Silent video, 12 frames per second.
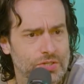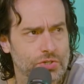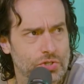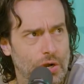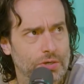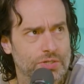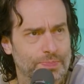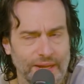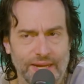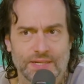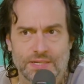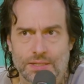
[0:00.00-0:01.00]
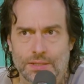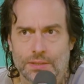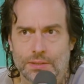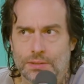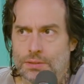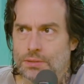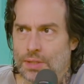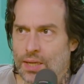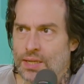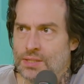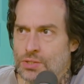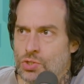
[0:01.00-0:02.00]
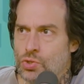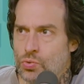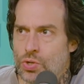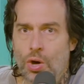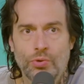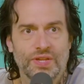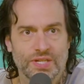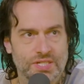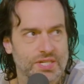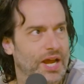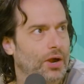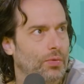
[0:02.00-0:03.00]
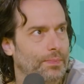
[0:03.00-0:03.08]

is the shark's place. Yep. And you know this now